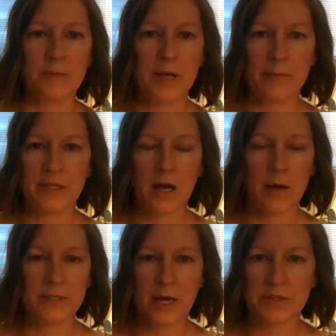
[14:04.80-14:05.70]
Sometimes it
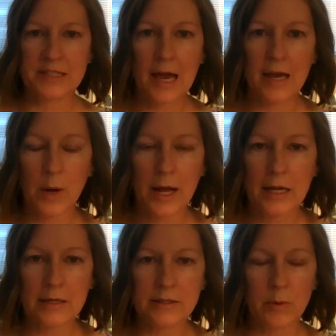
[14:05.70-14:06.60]
comes out
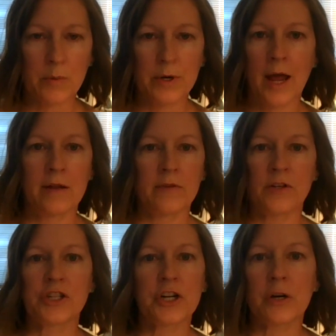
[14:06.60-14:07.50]
sideways where we're not
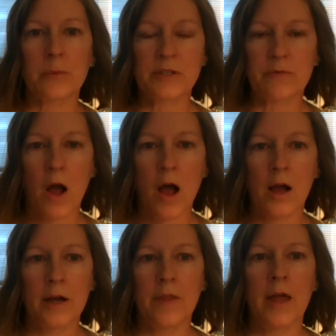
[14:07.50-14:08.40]
even sure what's
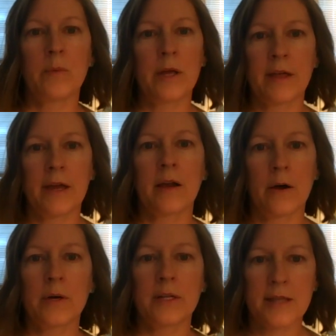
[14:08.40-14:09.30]
wrong. And then we think,
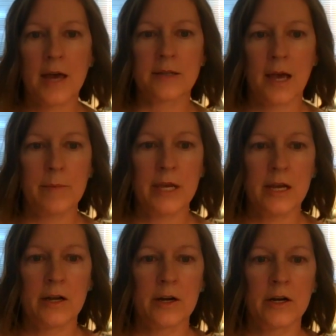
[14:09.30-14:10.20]
oh, it's that time
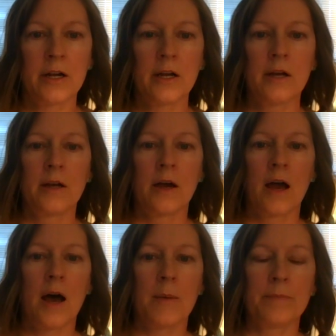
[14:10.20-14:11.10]
of year.
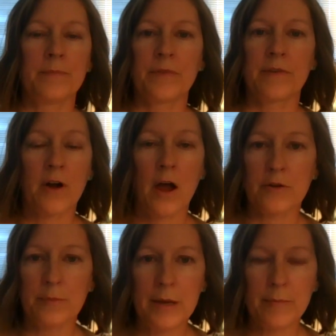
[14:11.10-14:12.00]
For
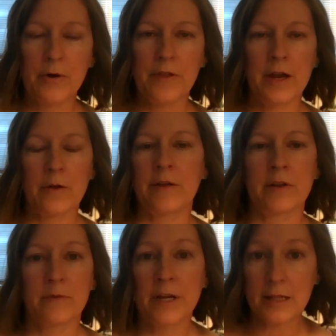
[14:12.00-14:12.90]
other people, they don't
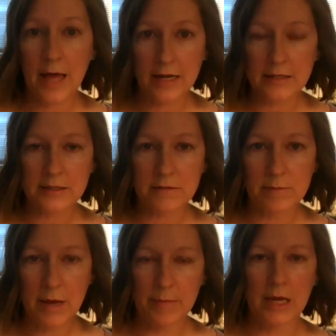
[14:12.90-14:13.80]
even realize
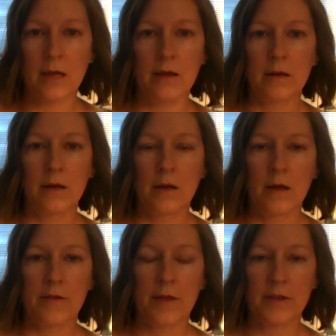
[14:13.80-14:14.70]
maybe
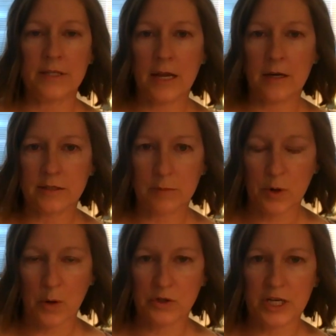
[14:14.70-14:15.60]
that the date is
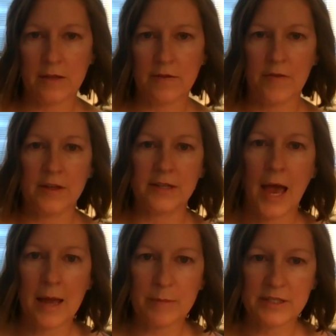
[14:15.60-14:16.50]
approaching, that the
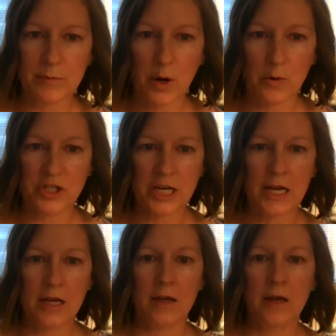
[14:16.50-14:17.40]
time is
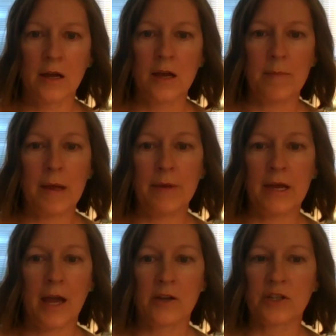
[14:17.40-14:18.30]
approaching.
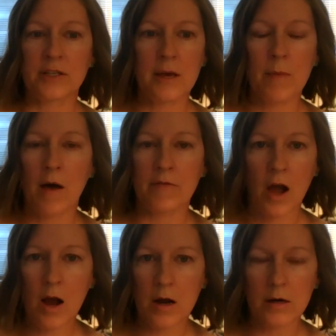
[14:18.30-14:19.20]
Maybe it catches them off
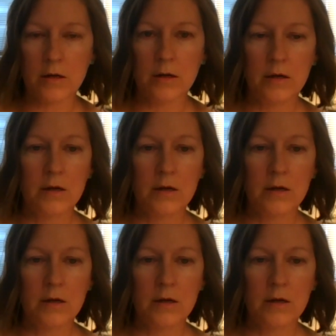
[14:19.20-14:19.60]
guard.